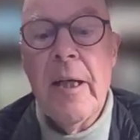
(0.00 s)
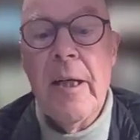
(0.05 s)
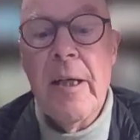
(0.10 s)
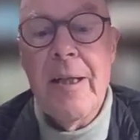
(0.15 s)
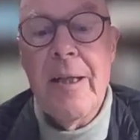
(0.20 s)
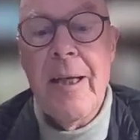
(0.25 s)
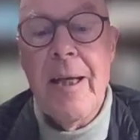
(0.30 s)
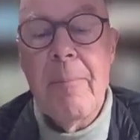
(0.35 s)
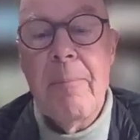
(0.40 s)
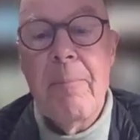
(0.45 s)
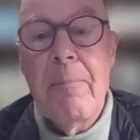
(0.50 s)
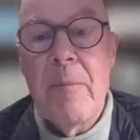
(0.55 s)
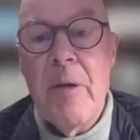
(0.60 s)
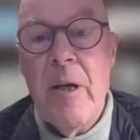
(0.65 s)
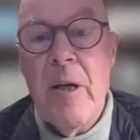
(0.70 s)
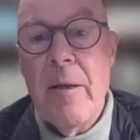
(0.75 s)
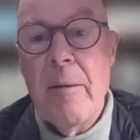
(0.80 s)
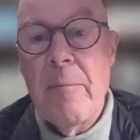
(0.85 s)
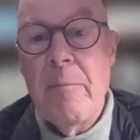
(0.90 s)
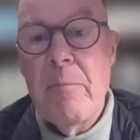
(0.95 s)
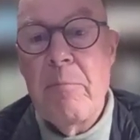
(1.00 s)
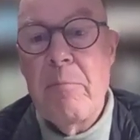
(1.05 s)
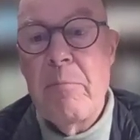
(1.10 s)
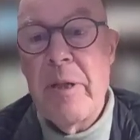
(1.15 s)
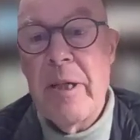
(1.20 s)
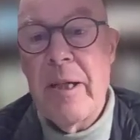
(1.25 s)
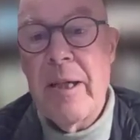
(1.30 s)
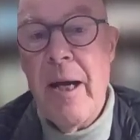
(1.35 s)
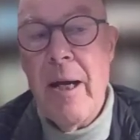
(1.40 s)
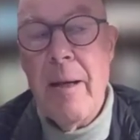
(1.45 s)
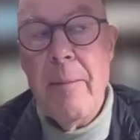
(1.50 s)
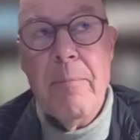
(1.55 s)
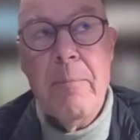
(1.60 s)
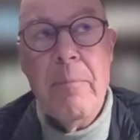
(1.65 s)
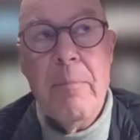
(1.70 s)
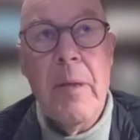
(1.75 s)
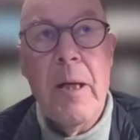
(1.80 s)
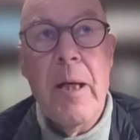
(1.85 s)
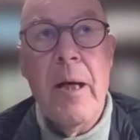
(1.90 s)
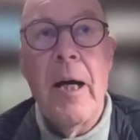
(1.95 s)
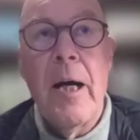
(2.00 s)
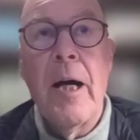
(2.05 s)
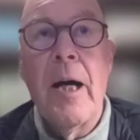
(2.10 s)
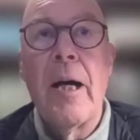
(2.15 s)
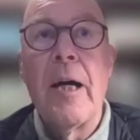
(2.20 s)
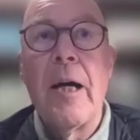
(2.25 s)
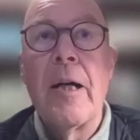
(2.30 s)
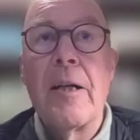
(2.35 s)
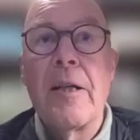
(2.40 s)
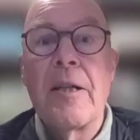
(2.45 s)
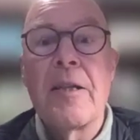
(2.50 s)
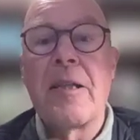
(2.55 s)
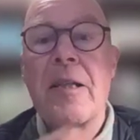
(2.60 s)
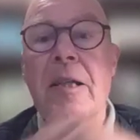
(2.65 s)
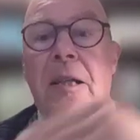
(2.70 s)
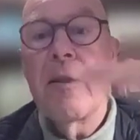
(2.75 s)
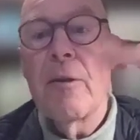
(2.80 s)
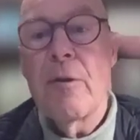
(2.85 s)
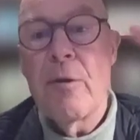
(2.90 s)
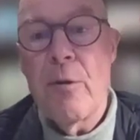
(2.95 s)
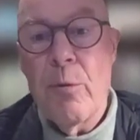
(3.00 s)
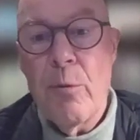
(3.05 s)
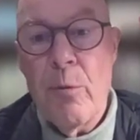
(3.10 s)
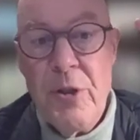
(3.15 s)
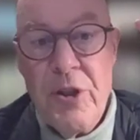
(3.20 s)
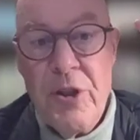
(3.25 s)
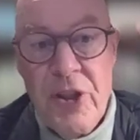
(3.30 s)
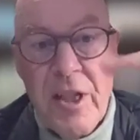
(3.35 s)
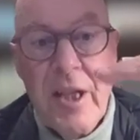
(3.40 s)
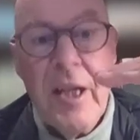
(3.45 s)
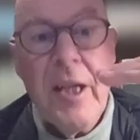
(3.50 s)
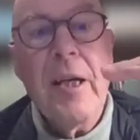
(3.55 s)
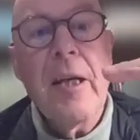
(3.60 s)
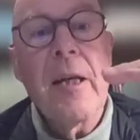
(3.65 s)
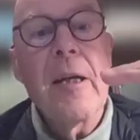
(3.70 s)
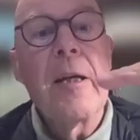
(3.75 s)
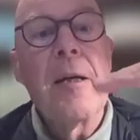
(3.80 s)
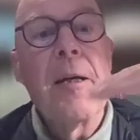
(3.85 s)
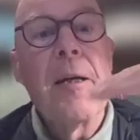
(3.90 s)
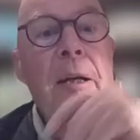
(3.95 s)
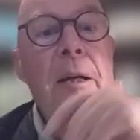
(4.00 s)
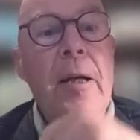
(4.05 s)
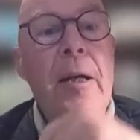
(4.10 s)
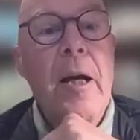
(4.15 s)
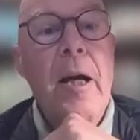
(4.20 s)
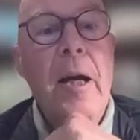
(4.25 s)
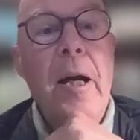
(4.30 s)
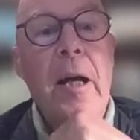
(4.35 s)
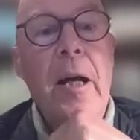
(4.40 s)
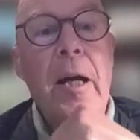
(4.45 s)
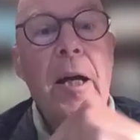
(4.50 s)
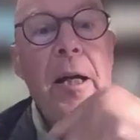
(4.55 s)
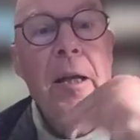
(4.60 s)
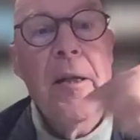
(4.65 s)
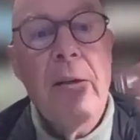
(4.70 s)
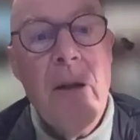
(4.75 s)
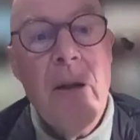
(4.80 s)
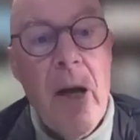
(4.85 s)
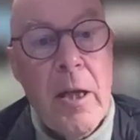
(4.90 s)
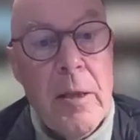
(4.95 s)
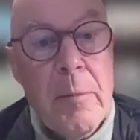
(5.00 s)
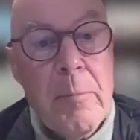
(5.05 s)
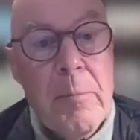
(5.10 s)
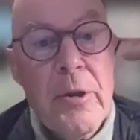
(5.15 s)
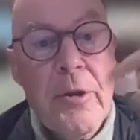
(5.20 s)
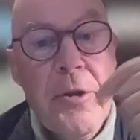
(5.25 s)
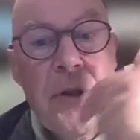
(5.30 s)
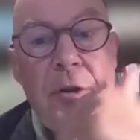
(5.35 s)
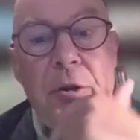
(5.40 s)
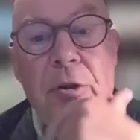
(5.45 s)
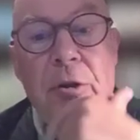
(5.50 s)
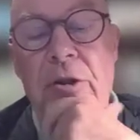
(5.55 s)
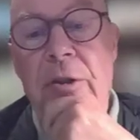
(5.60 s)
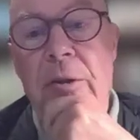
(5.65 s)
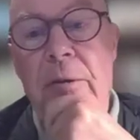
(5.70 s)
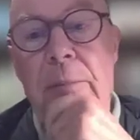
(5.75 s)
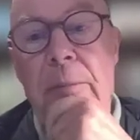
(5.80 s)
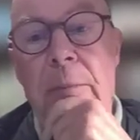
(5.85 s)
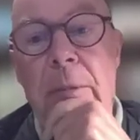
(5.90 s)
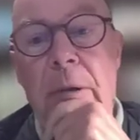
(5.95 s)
can become a CO2 sink and not a producer,